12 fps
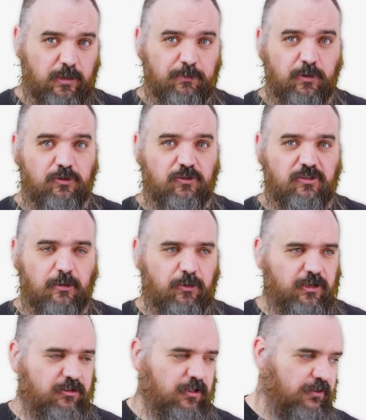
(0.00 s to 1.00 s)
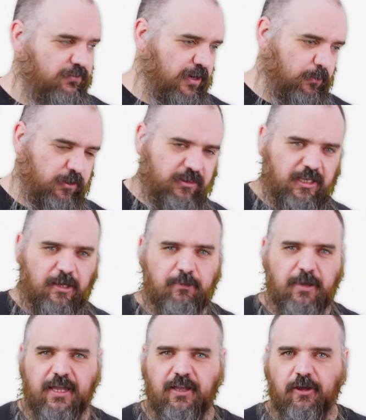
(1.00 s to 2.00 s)
reboots or someone is off network, they come
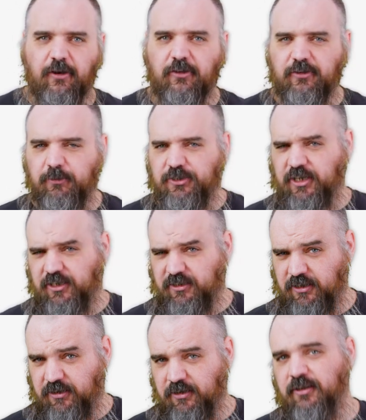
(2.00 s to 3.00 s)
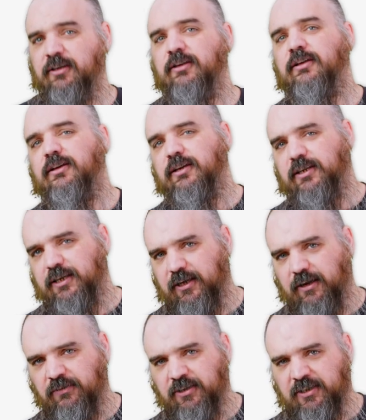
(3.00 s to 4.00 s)
back on, all of a sudden checks in, kick
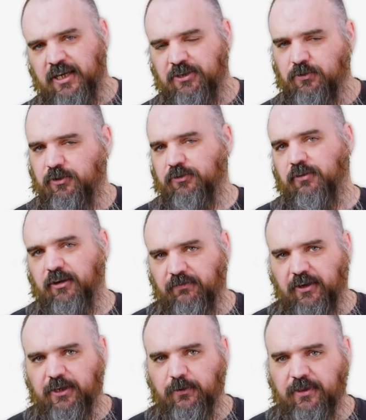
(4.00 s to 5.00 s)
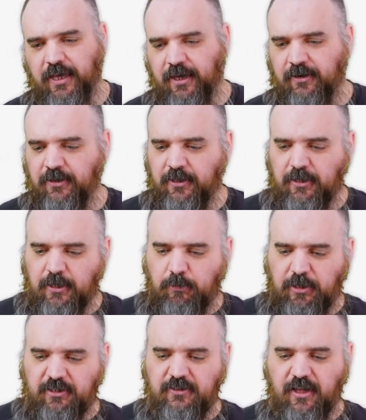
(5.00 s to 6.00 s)
off the schedule. There's a lot of value in that,
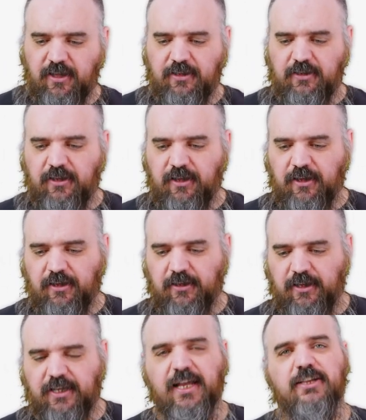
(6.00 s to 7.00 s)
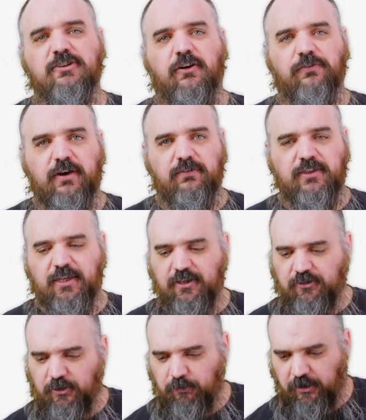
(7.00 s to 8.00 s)
but it's not uh, a catch all for everything.
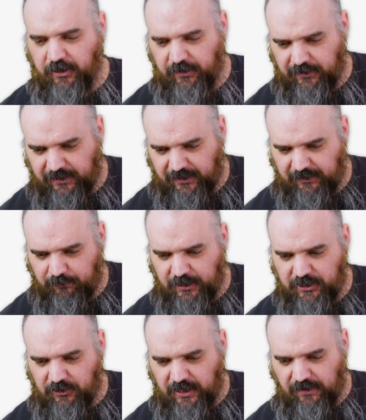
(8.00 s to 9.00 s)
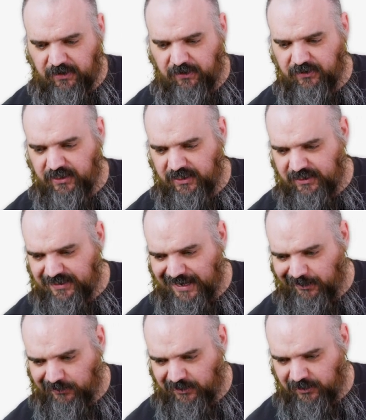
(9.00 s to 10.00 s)
So you want to make sure you have everything
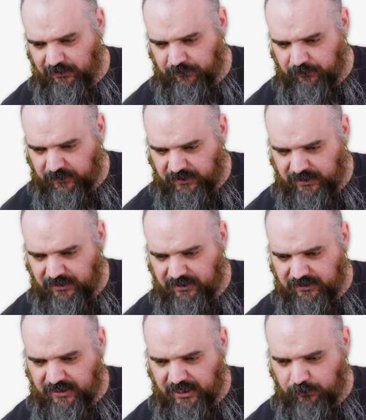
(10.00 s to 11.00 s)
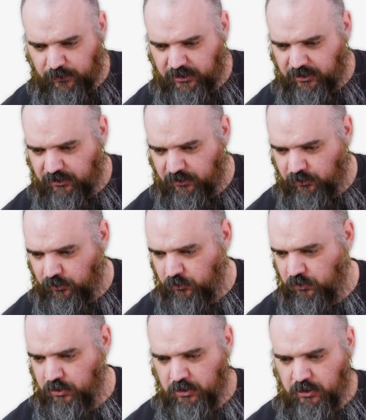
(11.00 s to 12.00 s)
dialed in. In this case, we're going to
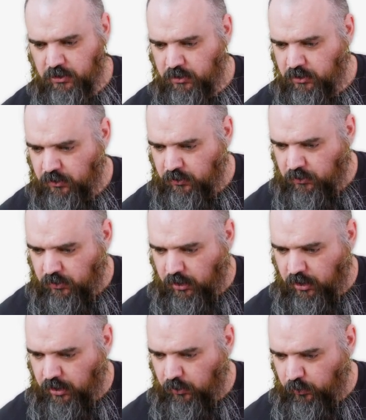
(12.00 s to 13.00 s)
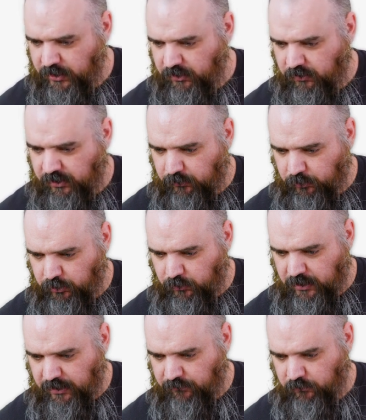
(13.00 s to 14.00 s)
do uh, weekly. We'll do
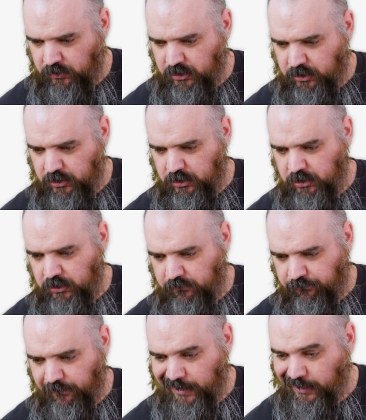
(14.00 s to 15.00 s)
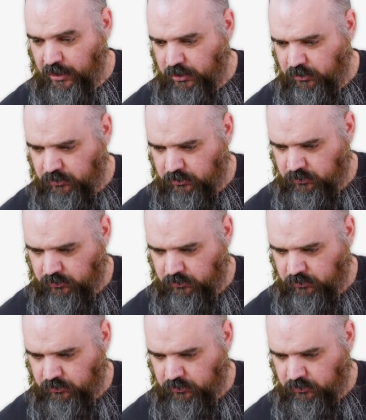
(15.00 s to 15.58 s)
every Friday.